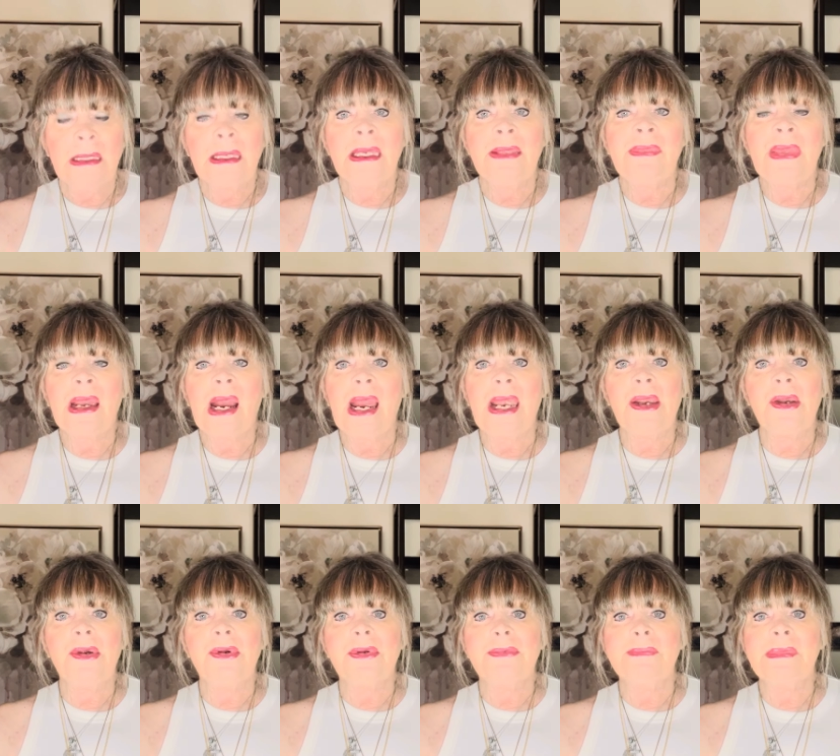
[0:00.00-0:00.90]
And they
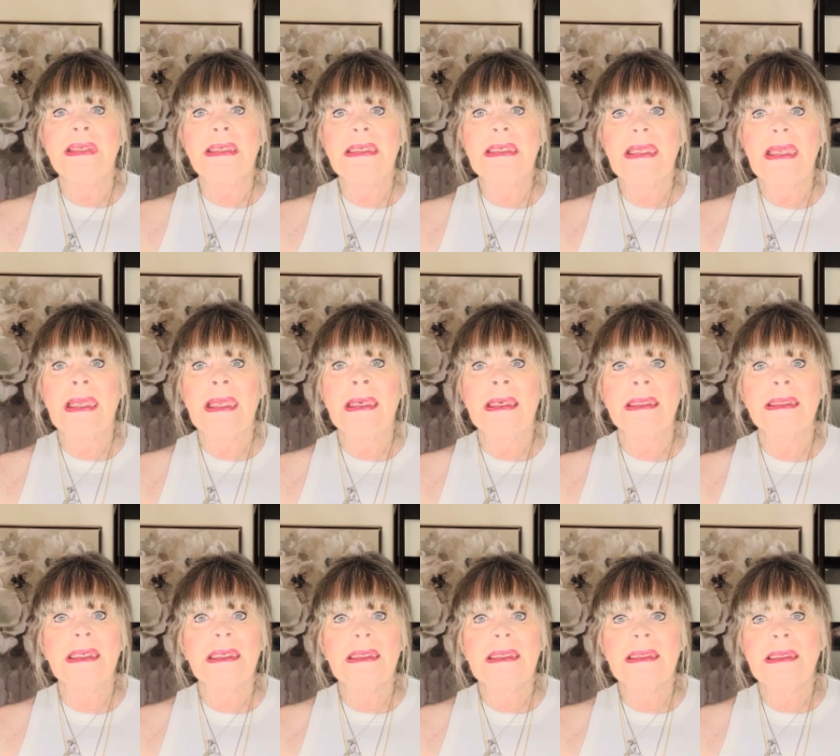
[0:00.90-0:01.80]
hired me
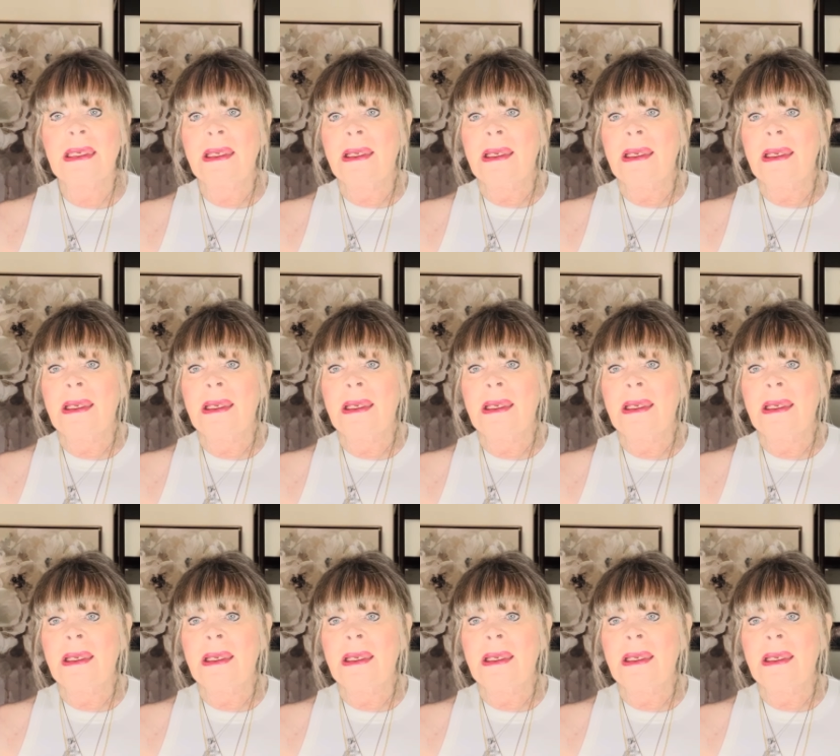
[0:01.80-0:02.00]
and